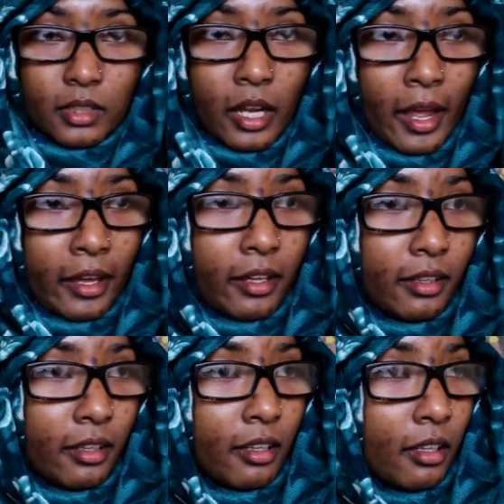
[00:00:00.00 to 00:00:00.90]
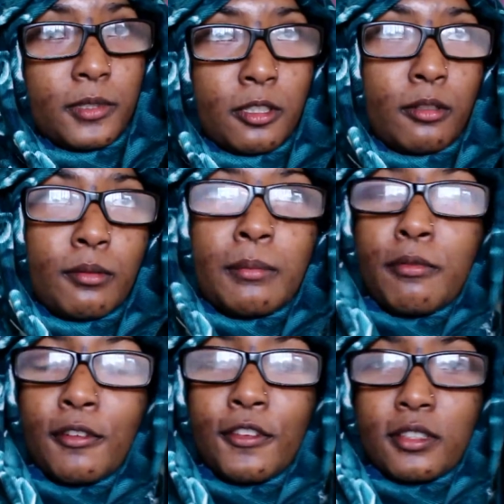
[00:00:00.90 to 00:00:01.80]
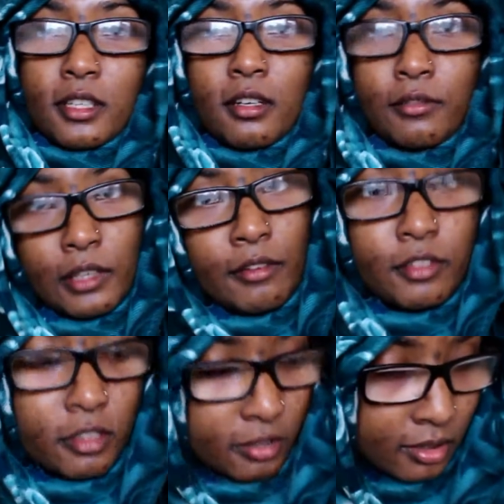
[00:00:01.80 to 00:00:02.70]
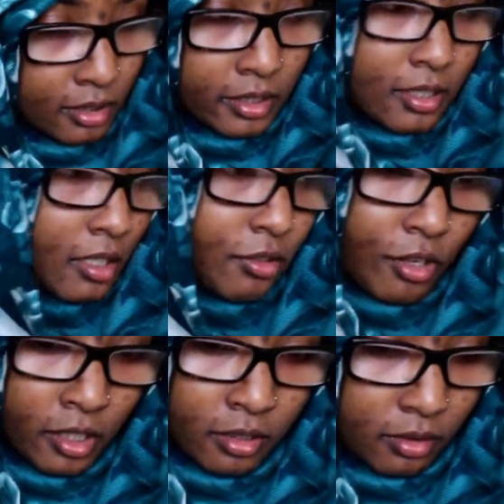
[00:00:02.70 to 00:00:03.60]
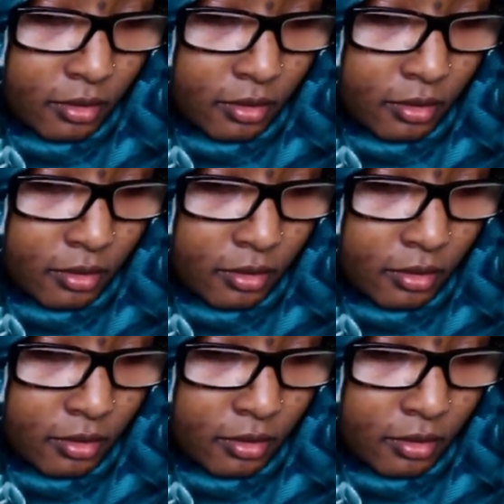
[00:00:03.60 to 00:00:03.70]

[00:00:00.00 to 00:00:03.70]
Like, to improve yourself, you have to constantly change, right?